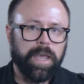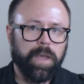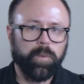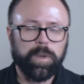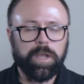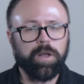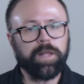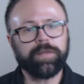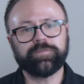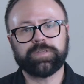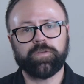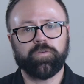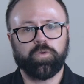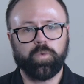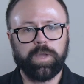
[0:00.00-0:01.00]
And we all have
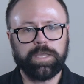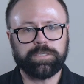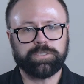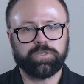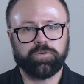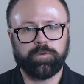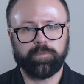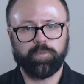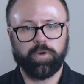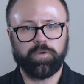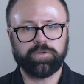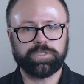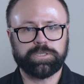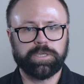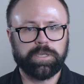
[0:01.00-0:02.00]
different ways to
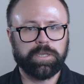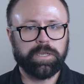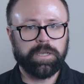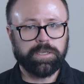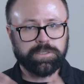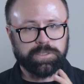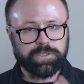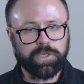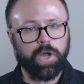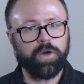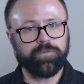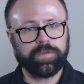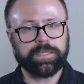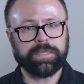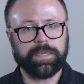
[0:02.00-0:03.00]
approach
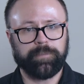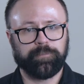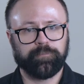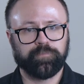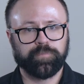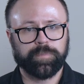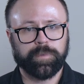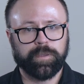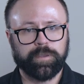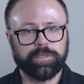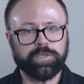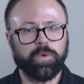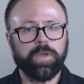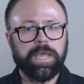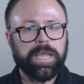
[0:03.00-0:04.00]
solving them.
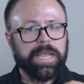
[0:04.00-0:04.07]
So,